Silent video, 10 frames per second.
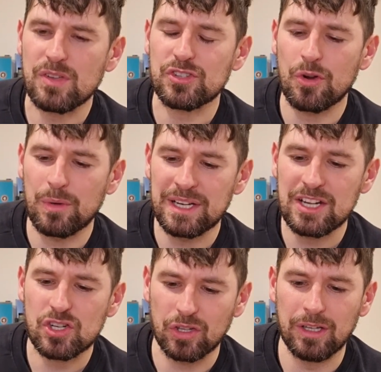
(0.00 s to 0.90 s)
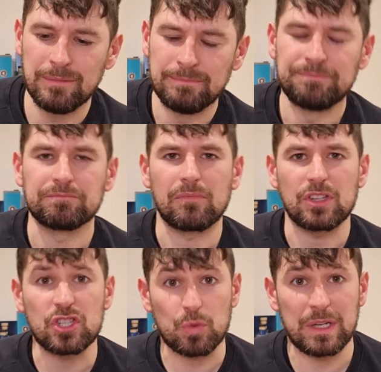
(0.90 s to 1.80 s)
So initially,
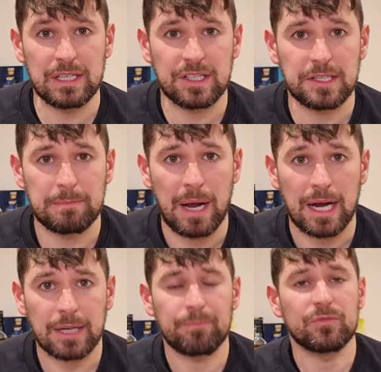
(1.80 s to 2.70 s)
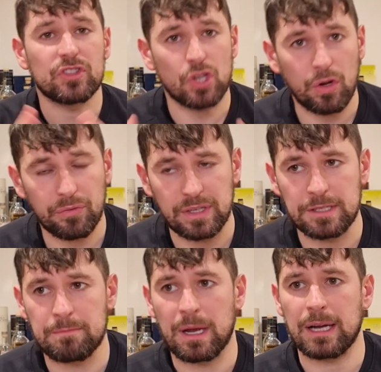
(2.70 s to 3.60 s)
sweetness is back, toffee
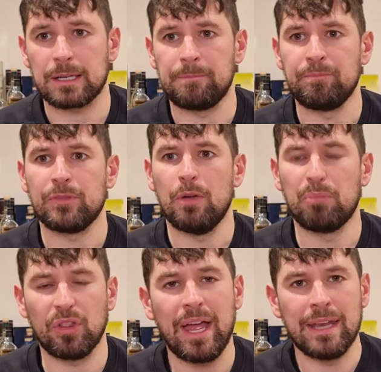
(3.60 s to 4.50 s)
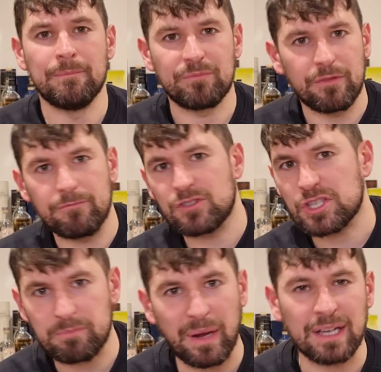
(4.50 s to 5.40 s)
is back, but then
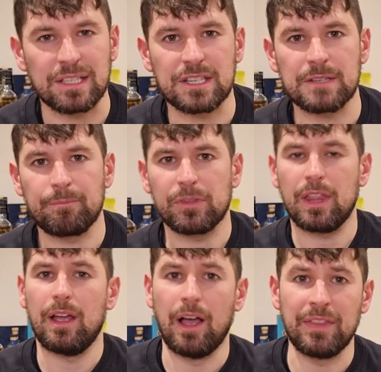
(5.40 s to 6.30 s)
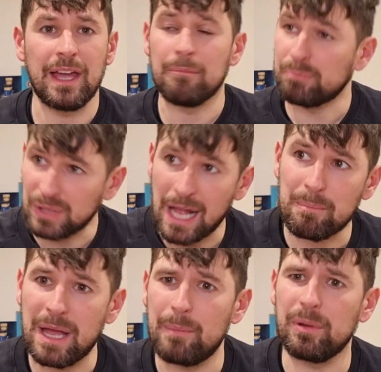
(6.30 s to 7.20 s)
spice, and then
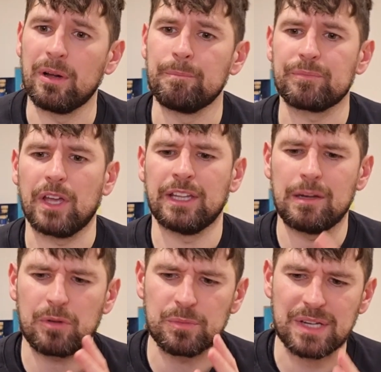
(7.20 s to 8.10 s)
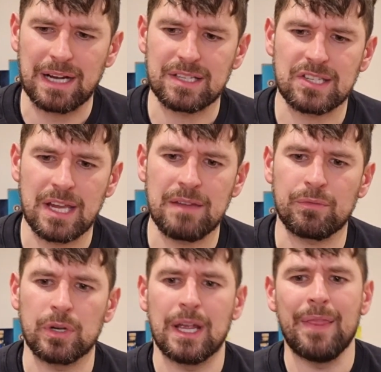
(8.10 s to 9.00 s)
black pepper, and then it becomes kind of
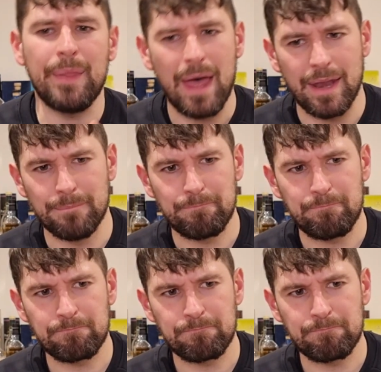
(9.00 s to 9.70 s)
savoury, and then